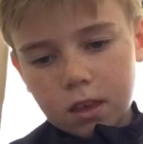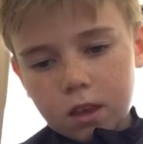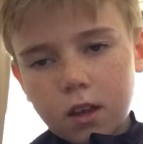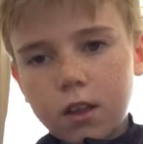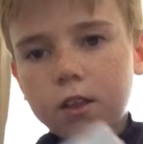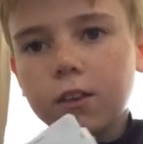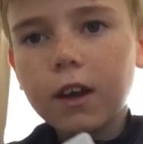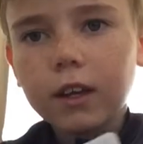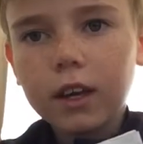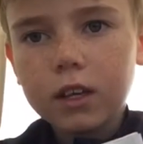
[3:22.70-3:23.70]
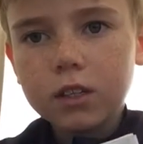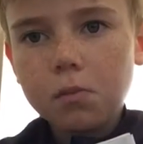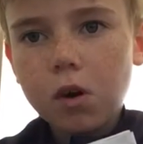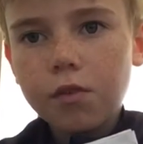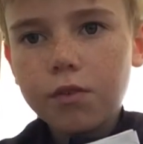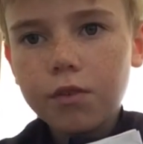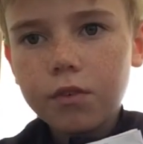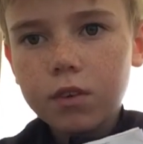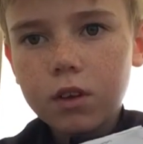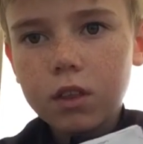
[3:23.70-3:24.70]
and this guy kicks him off
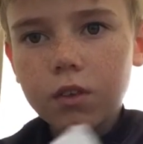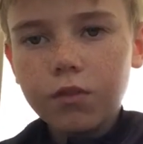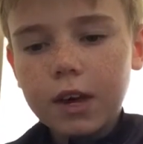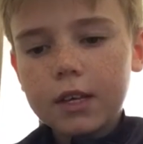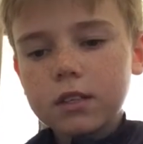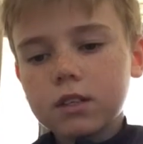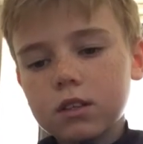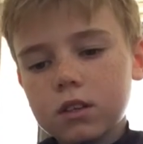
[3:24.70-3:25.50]
in the face.